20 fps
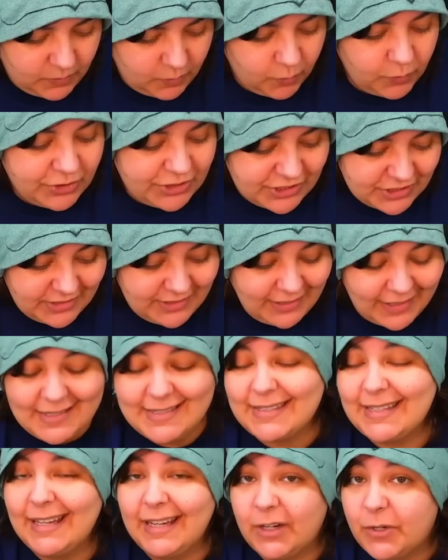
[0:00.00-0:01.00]
which
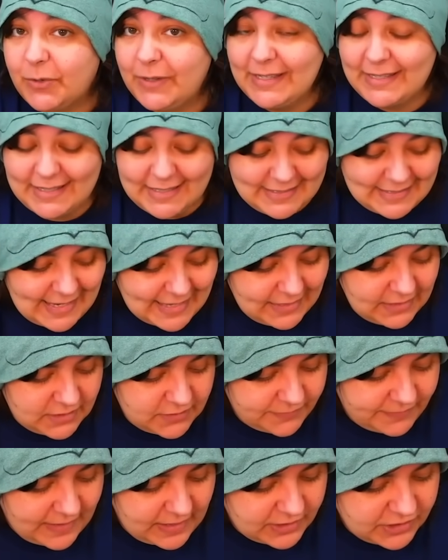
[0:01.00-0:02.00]
does increase the
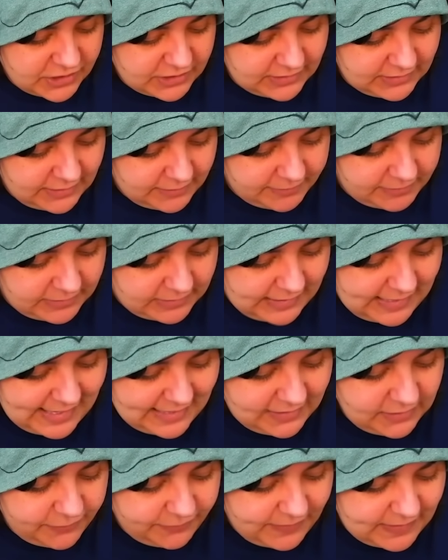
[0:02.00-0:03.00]
satisfaction level.
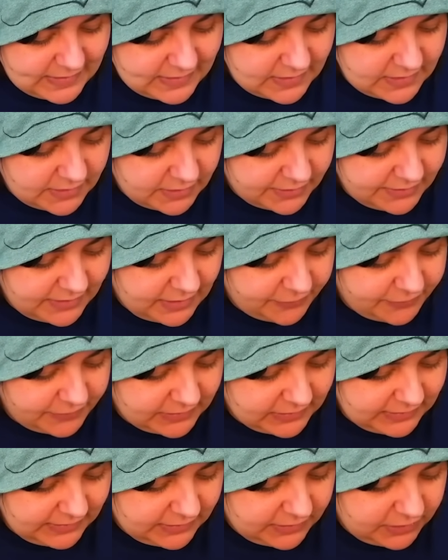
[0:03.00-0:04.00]
And the faces are
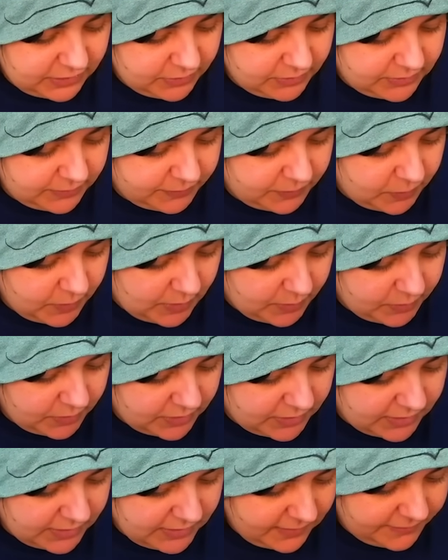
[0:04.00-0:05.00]
definitely cute if you want
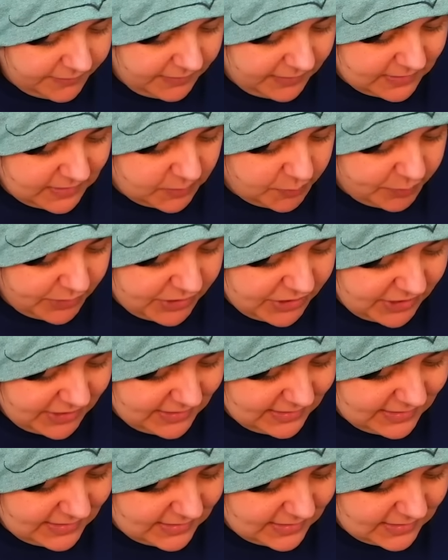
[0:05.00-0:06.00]
more of the
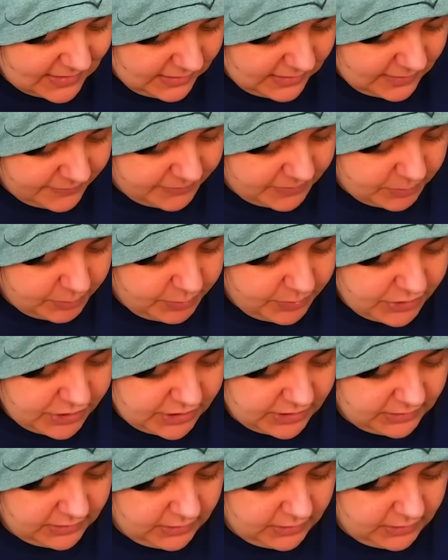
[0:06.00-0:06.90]
expressions. Gonna have to push it